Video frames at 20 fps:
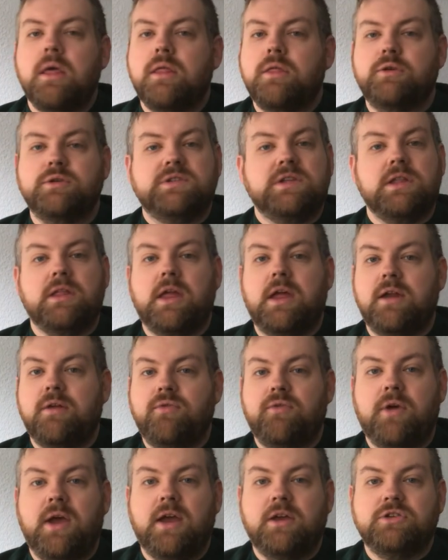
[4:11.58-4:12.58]
there's a lot
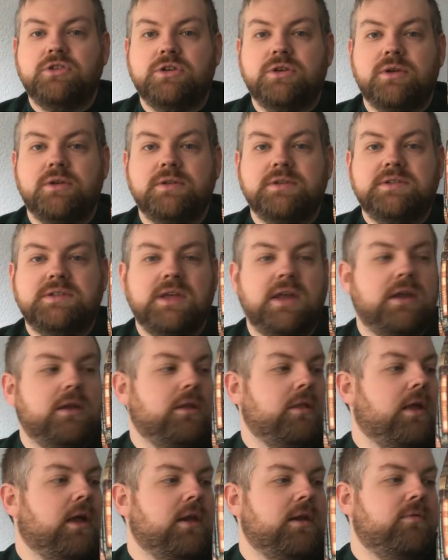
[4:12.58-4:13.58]
of fractionals and a
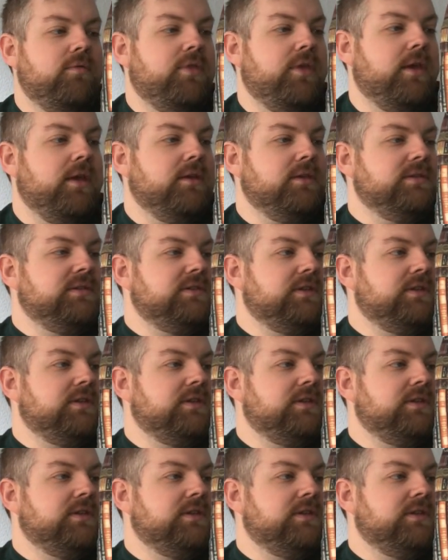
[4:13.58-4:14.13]
lot of things.